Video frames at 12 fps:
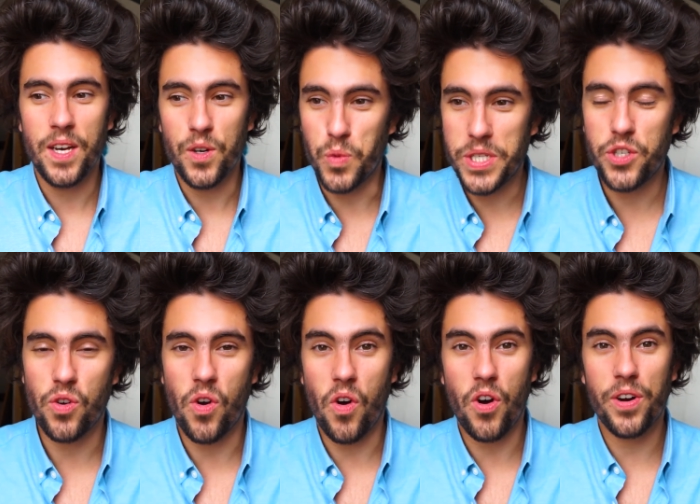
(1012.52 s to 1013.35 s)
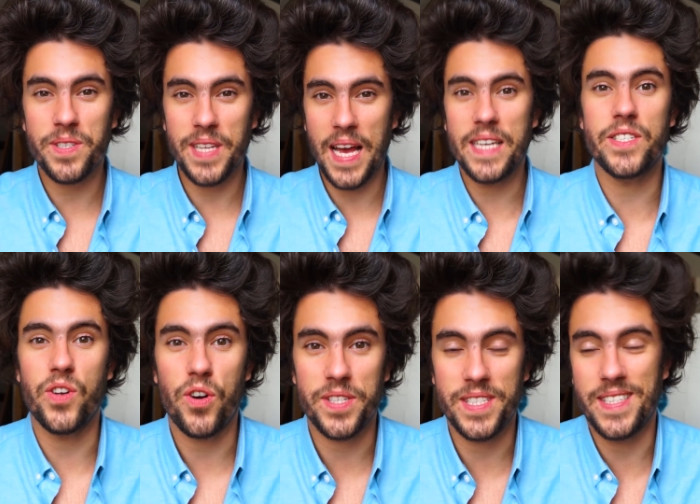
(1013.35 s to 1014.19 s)
with your art as an
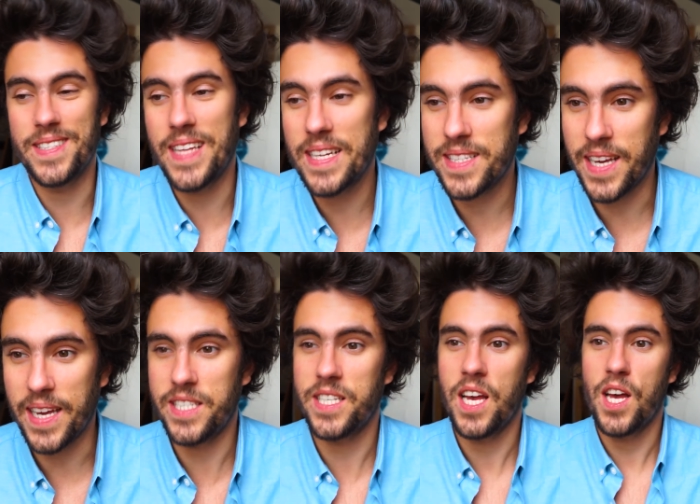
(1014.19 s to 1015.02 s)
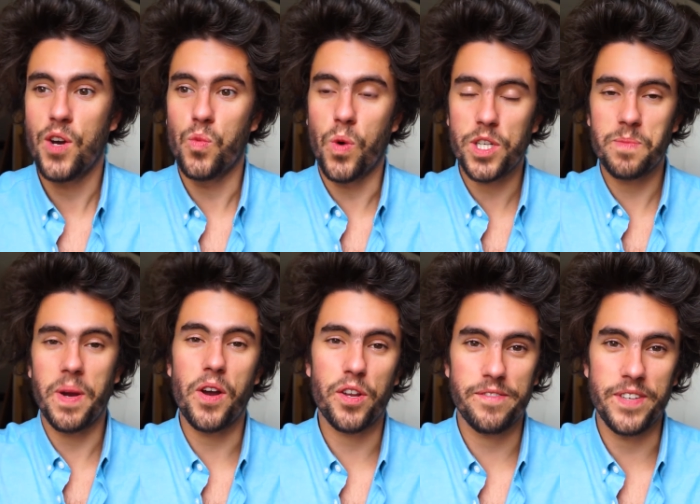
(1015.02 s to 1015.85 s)
artist. In that case, watch my
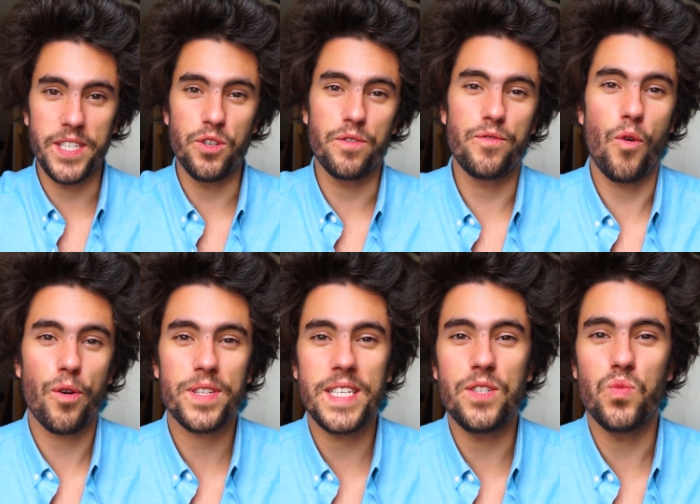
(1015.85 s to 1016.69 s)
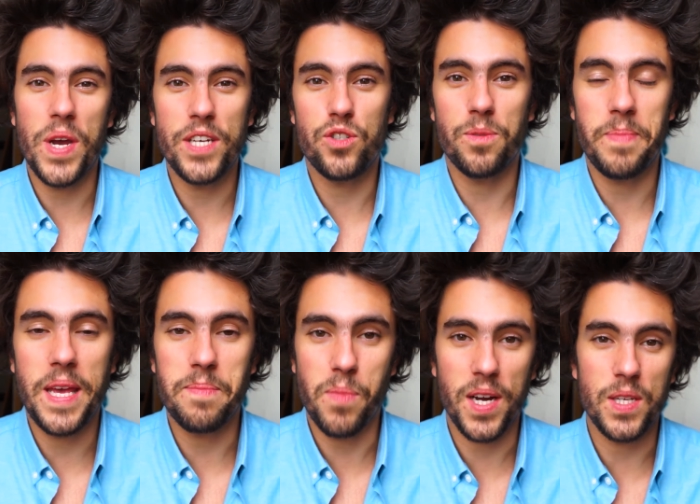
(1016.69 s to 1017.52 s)
other video, 14 ways to make
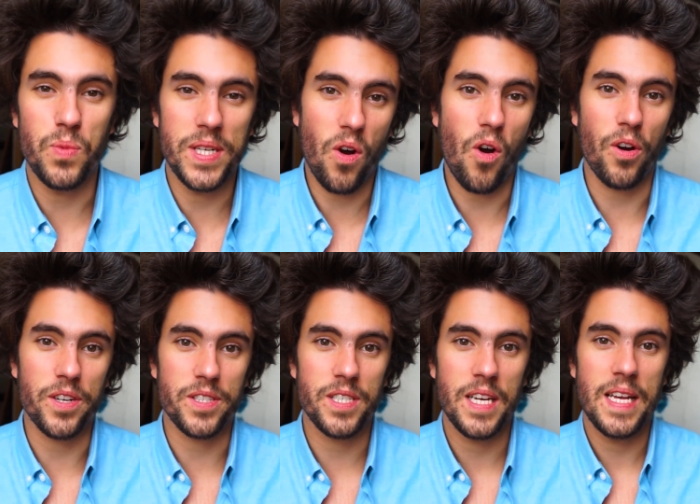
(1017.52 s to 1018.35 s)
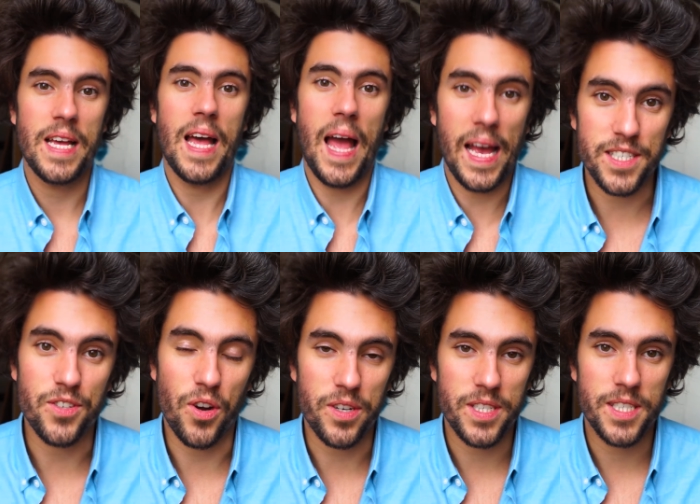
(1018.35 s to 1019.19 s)
money with art as an
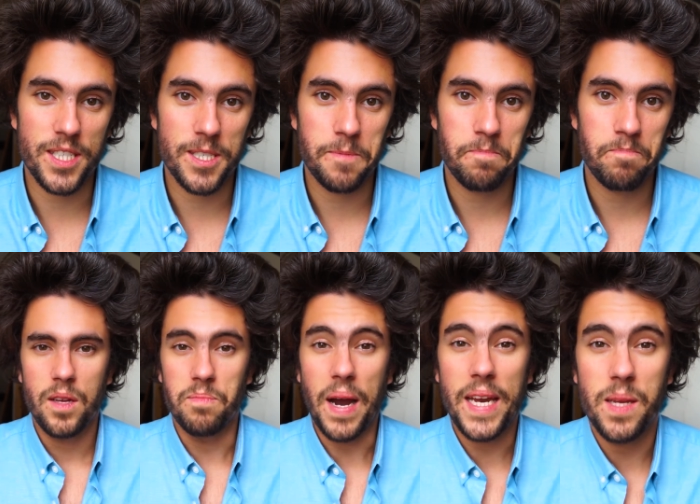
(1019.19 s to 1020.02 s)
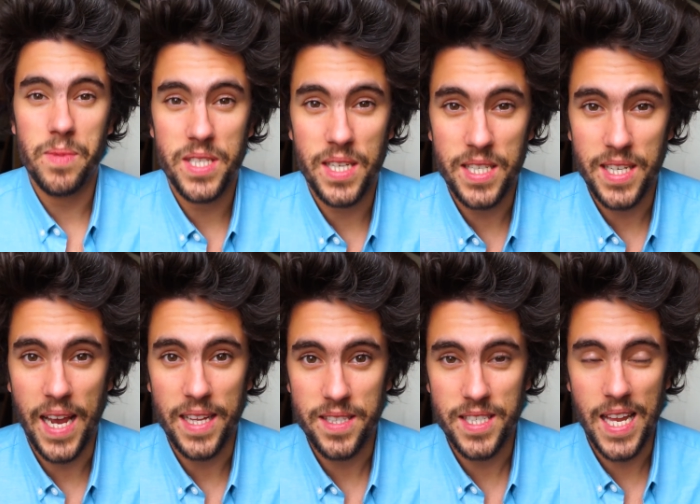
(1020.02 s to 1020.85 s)
artist. My name is Dries
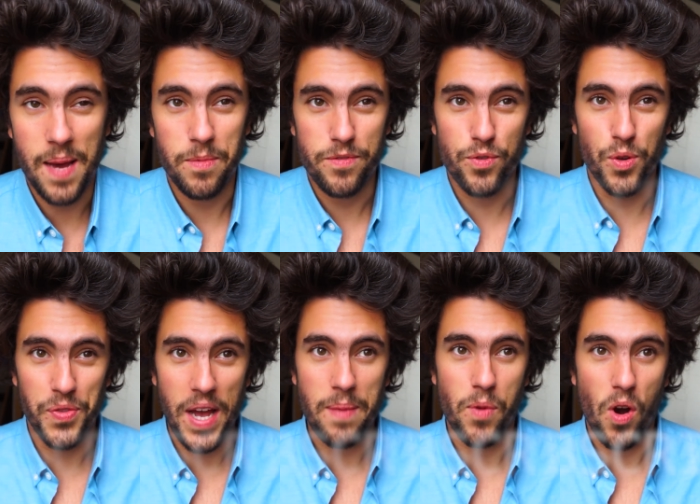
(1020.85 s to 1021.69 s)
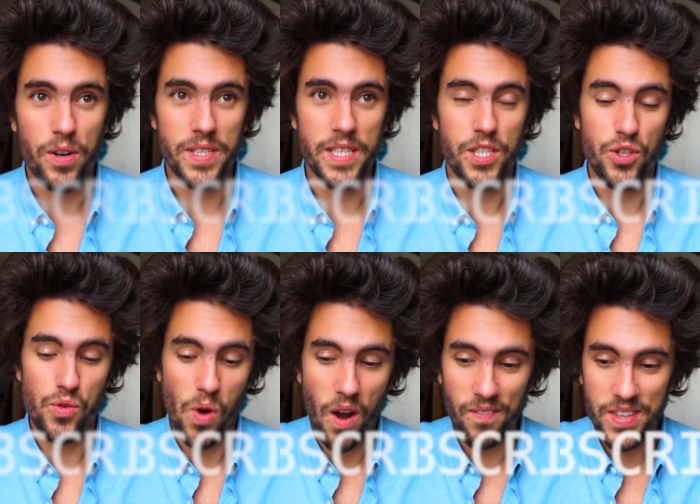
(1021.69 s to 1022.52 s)
Ketels and I'm a full-time artist who
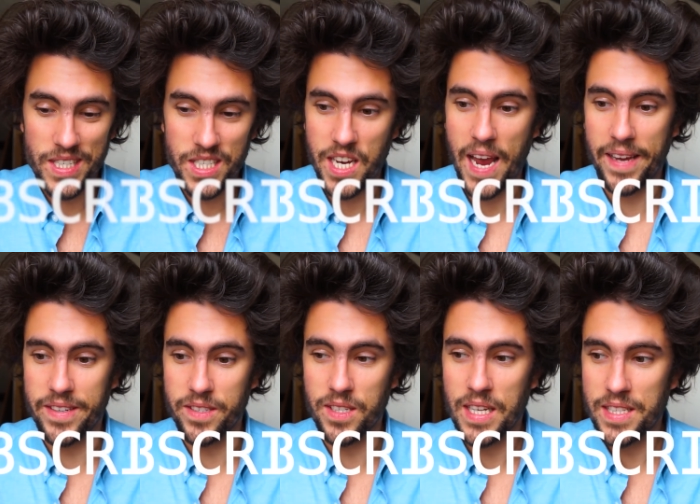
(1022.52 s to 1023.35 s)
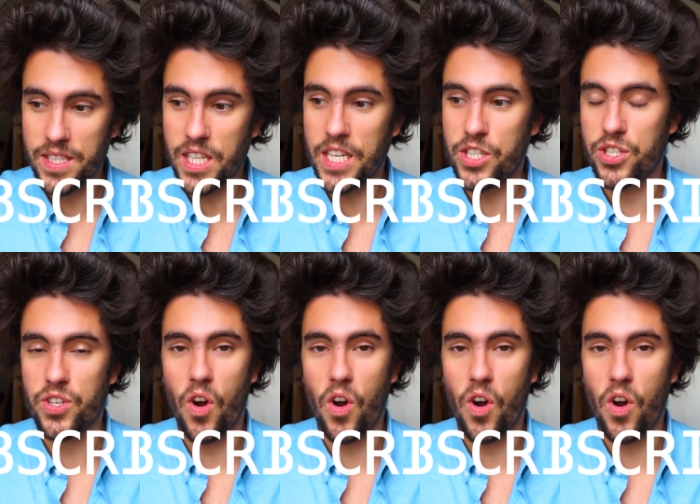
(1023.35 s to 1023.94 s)
on this channel teaches